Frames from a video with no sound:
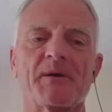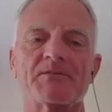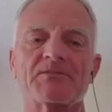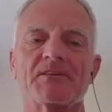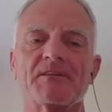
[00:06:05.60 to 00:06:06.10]

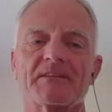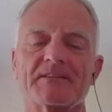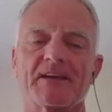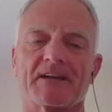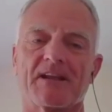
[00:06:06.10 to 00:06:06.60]
parts of the
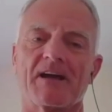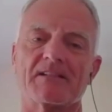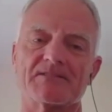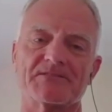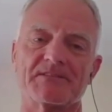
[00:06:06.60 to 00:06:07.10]

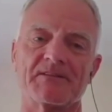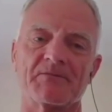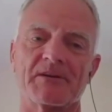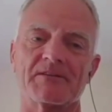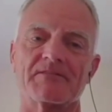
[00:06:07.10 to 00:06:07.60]
technology that
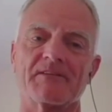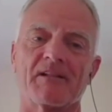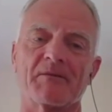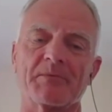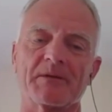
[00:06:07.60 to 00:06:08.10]
we are
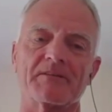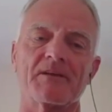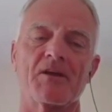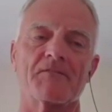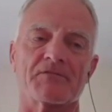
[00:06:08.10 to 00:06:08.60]
developing
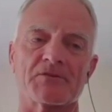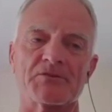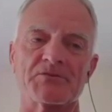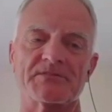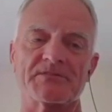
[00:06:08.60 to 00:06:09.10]
for
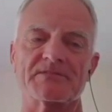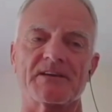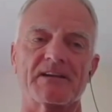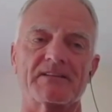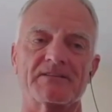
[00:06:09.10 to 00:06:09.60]
use
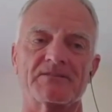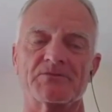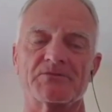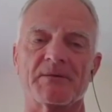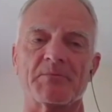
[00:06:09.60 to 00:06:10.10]
inside the New
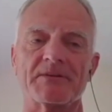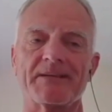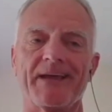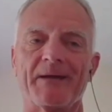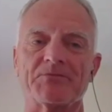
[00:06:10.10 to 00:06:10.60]
Shepard
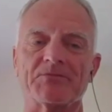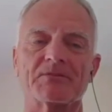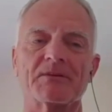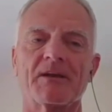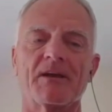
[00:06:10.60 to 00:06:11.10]

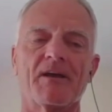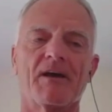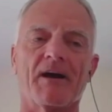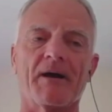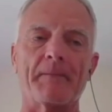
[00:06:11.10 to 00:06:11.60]
capsule
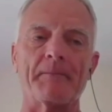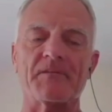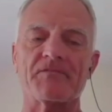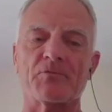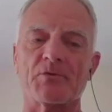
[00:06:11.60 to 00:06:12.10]

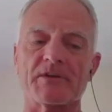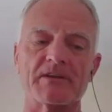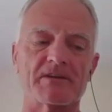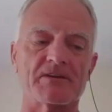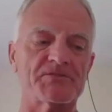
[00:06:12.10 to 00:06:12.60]
for
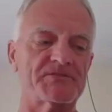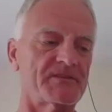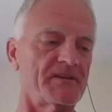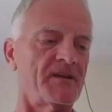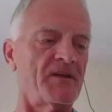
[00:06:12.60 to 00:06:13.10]
years.
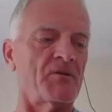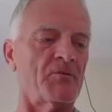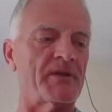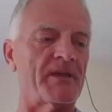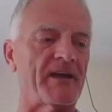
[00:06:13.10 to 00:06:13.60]

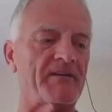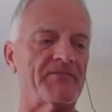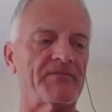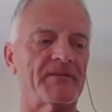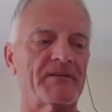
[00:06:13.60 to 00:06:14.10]
We
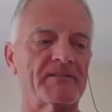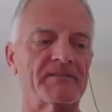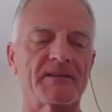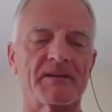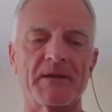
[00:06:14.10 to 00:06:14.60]
have
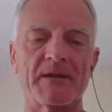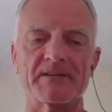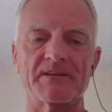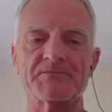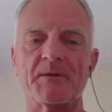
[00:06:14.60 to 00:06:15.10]
done many
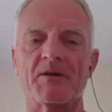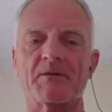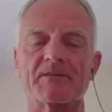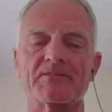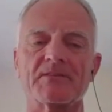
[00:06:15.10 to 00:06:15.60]

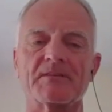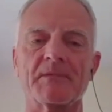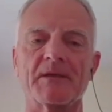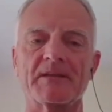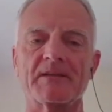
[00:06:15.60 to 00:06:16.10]
experiments and
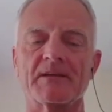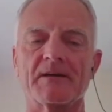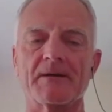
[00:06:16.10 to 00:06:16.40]
many